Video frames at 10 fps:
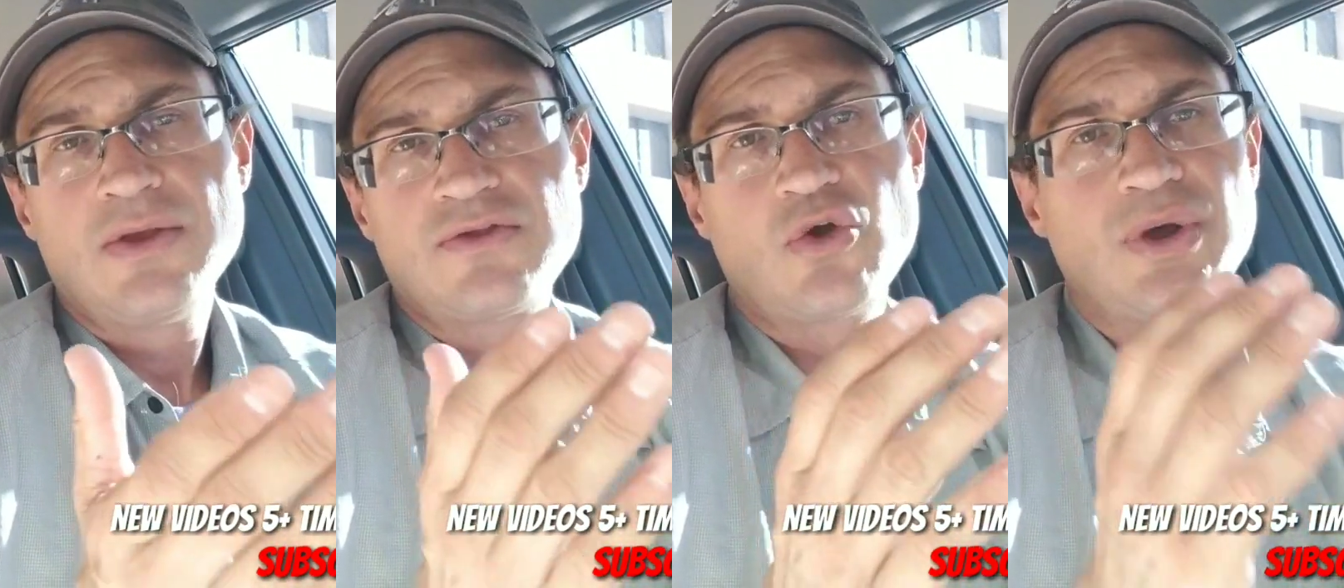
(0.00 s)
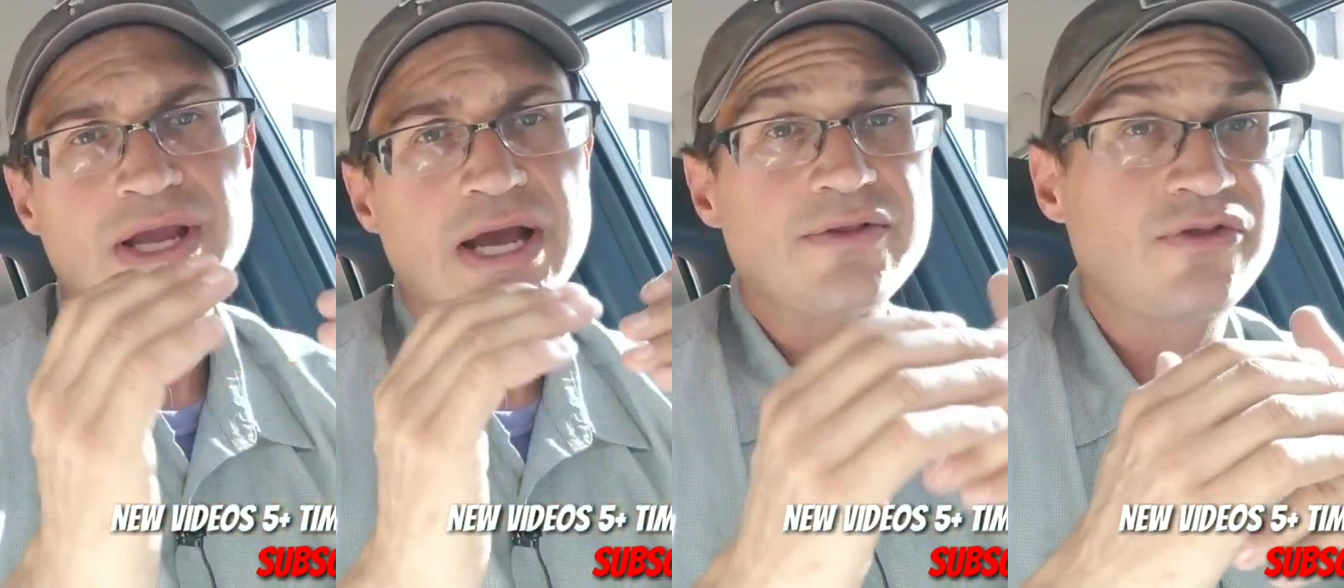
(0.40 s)
So it
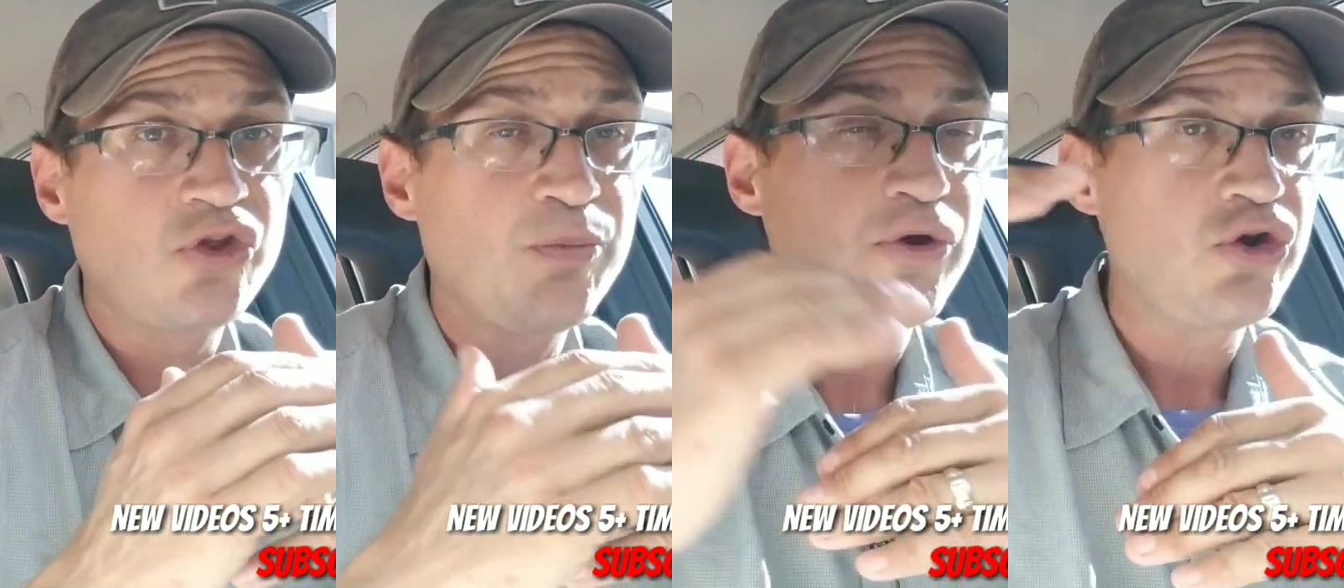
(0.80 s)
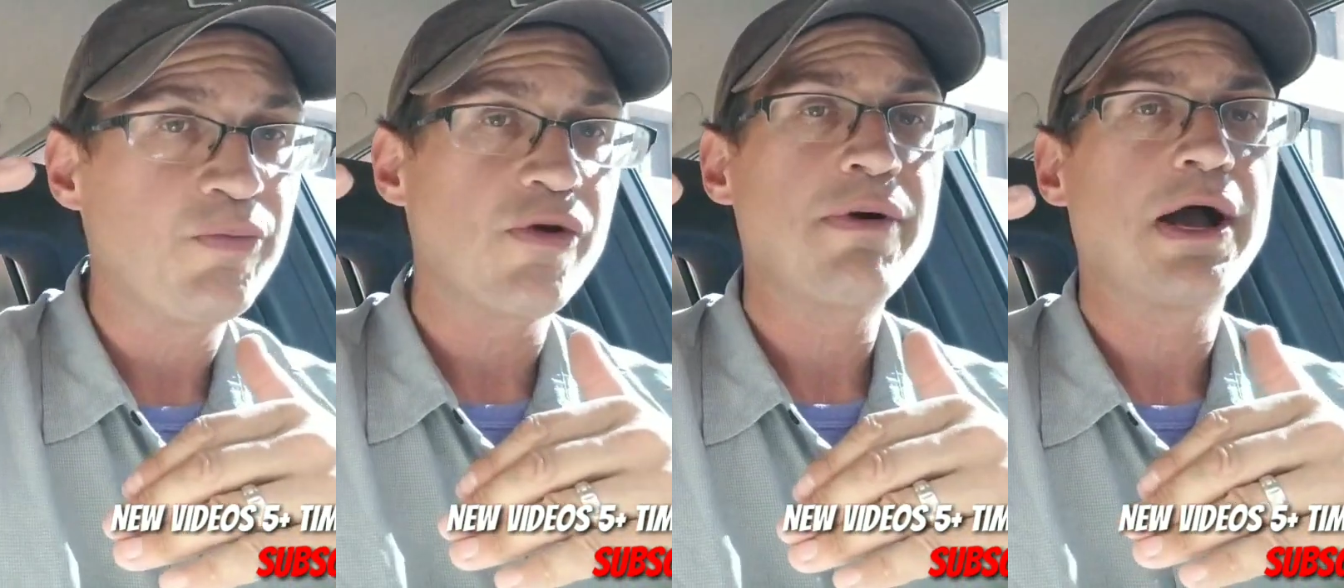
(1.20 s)
got super
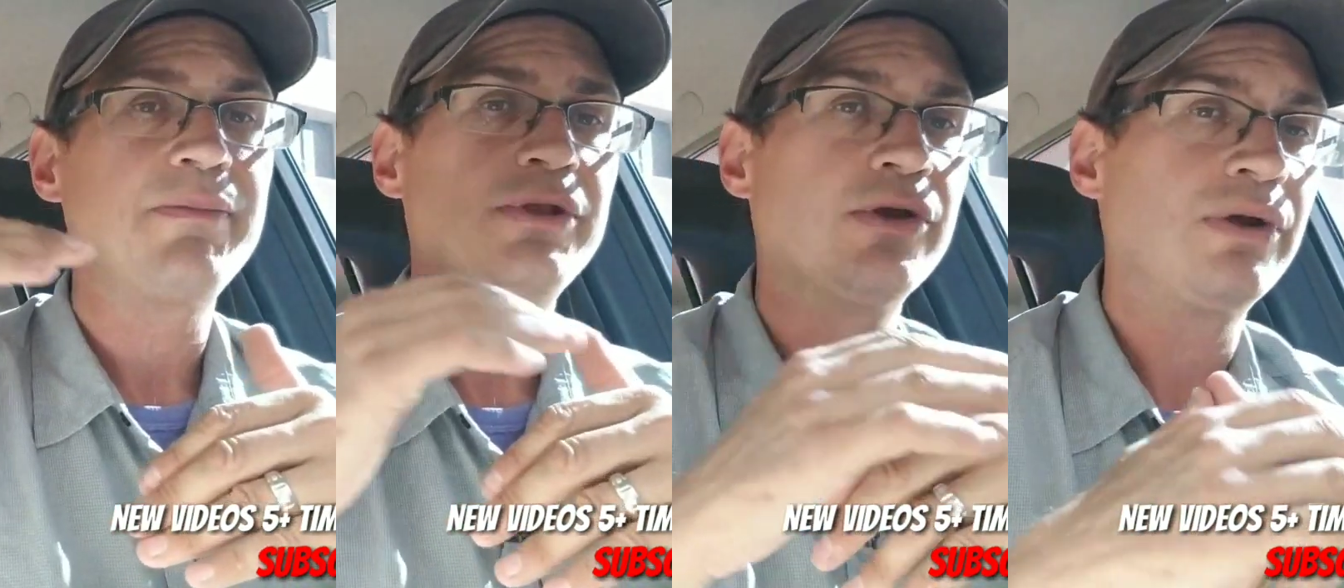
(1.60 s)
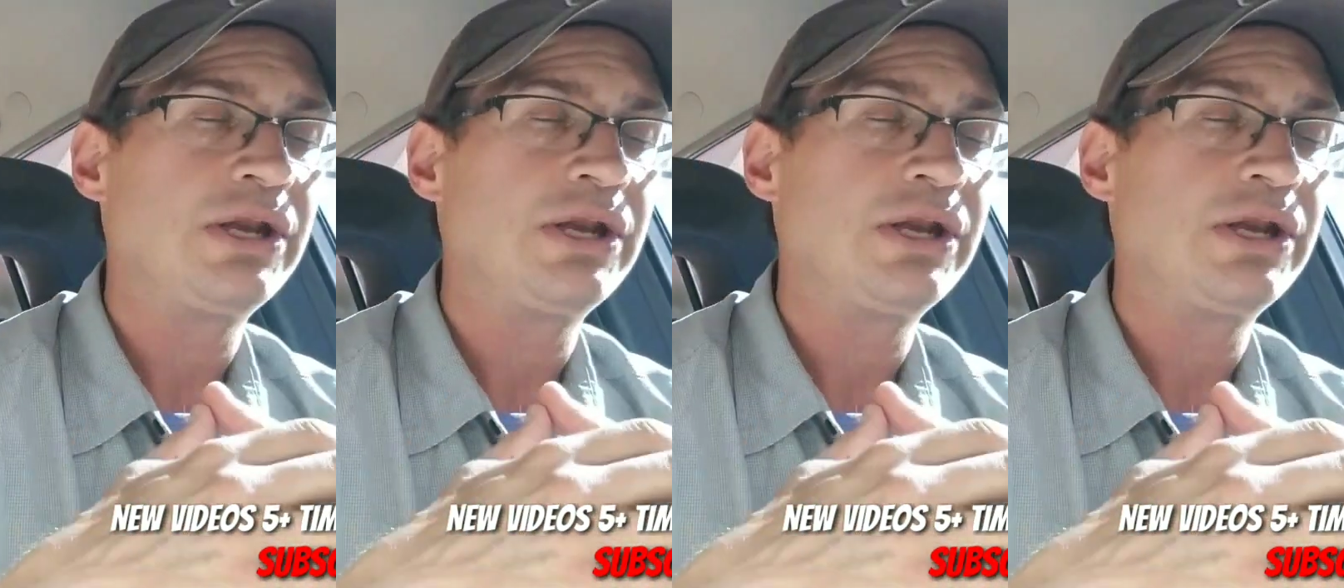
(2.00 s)
duper popular.